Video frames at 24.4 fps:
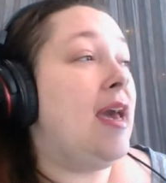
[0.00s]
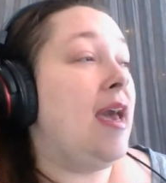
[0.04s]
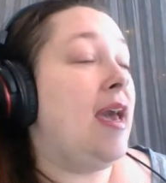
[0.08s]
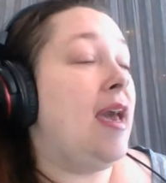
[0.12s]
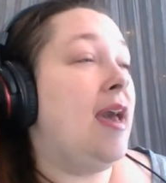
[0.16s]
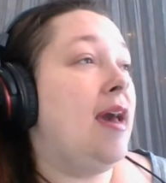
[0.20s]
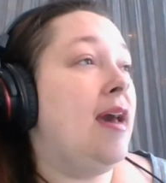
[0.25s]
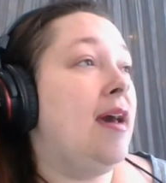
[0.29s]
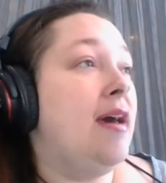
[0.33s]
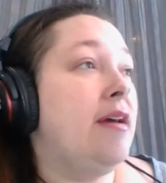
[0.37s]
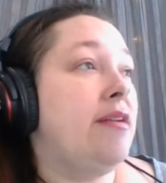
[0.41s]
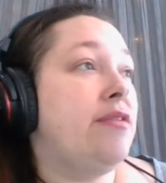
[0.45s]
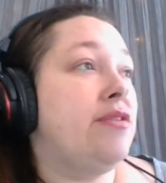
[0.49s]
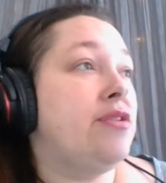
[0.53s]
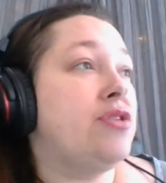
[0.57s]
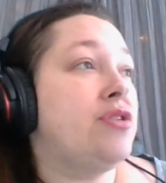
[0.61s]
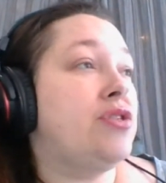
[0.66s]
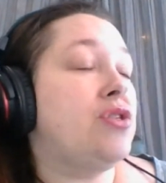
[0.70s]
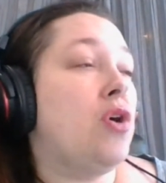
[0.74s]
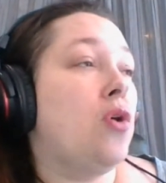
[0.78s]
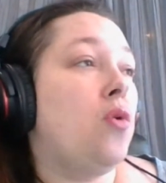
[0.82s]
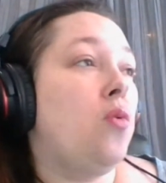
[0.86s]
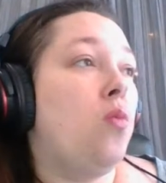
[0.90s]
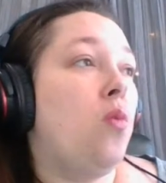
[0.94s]
And
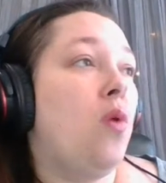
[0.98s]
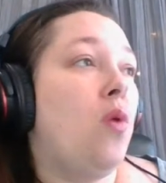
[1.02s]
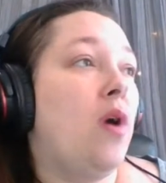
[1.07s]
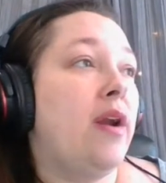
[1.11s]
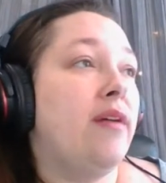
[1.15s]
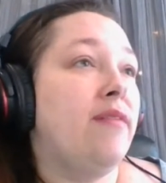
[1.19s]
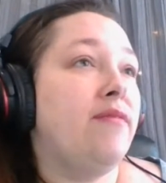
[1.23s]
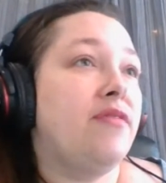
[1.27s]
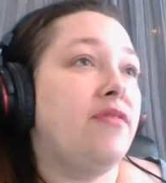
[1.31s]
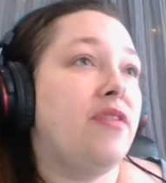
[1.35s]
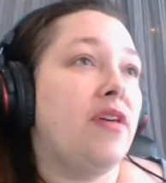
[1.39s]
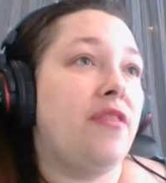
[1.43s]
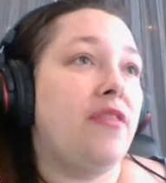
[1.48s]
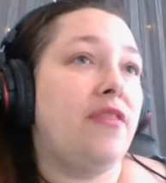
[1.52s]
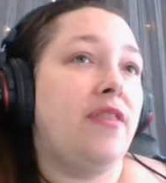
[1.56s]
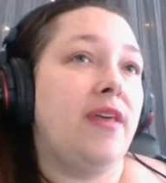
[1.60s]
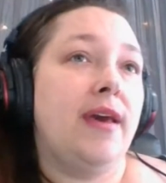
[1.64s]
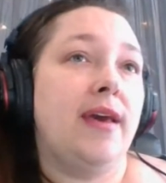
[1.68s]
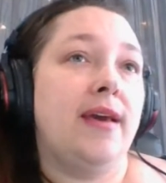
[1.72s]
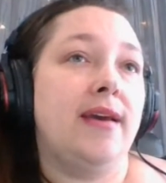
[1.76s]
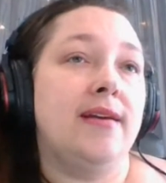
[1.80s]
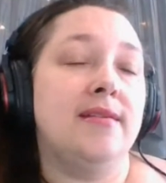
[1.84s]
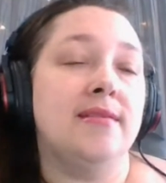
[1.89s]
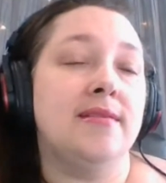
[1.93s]
so one of the
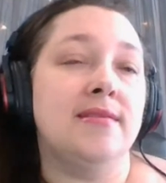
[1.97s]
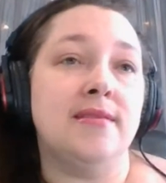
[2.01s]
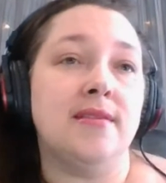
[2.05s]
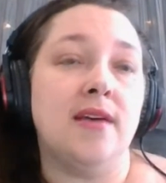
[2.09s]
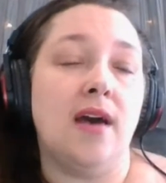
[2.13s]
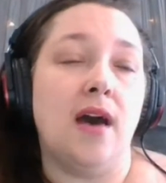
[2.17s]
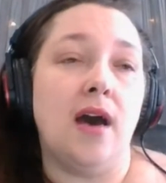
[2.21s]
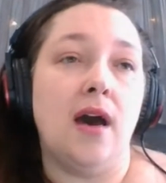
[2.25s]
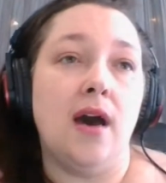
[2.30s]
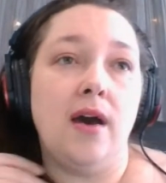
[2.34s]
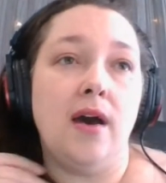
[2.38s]
things,